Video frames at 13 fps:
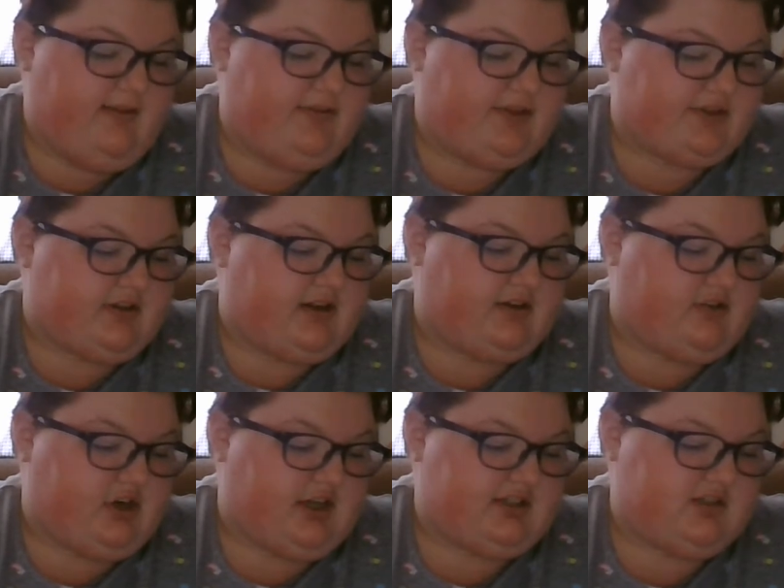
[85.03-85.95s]
There's a lot of
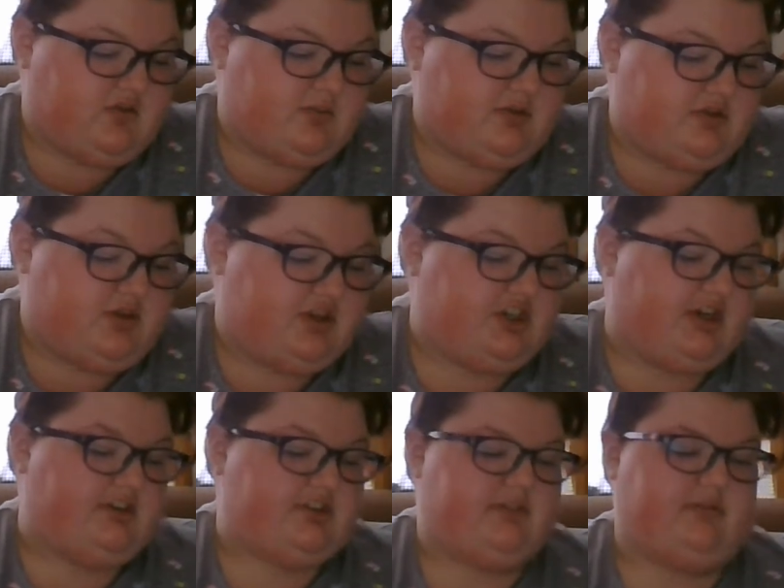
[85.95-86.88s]
crossover between
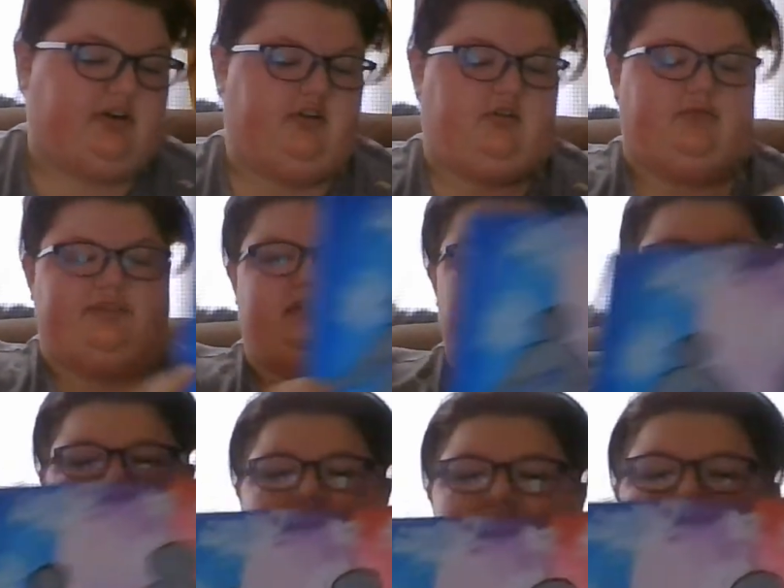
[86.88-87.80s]
genders that we don't always acknowledge.